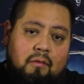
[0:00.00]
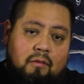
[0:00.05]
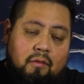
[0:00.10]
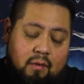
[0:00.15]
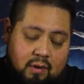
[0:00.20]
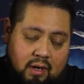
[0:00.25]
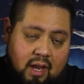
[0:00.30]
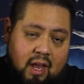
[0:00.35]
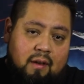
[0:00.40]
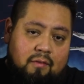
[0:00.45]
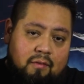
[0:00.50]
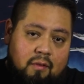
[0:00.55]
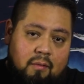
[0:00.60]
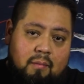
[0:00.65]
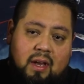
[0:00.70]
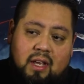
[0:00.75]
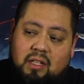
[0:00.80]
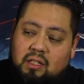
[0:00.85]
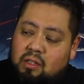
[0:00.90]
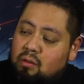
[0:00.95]
from, yeah, from
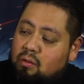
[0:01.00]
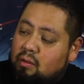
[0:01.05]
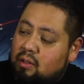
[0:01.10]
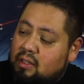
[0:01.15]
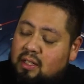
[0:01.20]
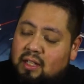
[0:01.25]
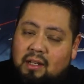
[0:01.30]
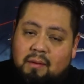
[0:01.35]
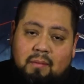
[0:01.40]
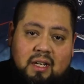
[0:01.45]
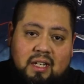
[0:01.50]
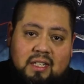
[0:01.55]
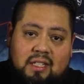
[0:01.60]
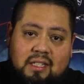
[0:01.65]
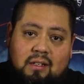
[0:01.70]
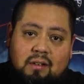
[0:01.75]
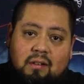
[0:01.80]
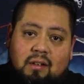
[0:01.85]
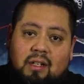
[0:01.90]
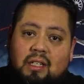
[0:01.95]
Batuu. It's a limited
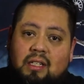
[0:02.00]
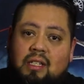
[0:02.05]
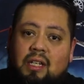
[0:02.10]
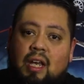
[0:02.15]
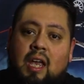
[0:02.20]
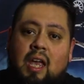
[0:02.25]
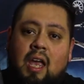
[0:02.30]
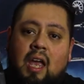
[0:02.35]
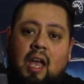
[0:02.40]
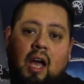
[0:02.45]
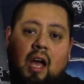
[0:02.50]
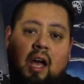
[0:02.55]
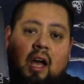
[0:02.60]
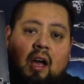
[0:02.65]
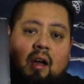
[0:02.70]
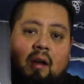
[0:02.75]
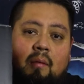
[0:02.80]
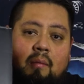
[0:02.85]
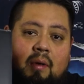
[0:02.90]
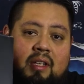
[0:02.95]
series.
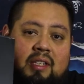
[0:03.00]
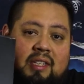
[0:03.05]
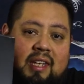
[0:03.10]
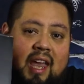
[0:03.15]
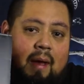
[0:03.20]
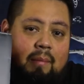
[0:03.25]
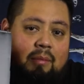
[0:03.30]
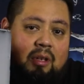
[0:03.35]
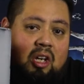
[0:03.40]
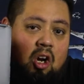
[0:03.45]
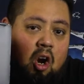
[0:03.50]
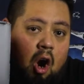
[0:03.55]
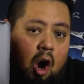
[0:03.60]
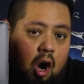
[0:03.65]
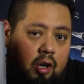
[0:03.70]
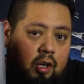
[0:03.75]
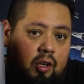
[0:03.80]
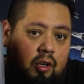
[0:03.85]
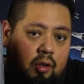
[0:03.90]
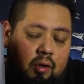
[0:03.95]
Um, it's Captain
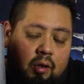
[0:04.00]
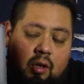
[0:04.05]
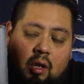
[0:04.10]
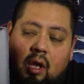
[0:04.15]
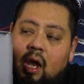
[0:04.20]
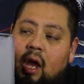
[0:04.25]
Cardinal.